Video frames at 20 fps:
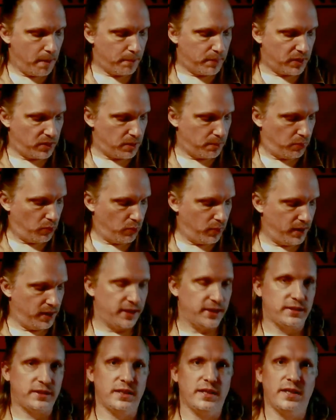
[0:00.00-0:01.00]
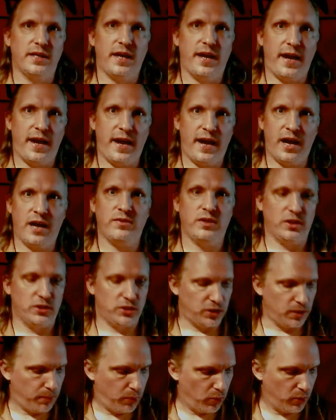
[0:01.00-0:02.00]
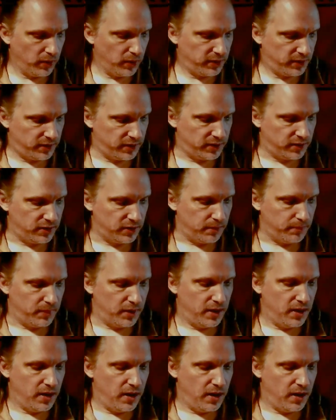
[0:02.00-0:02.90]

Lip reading: But the point is, having a support system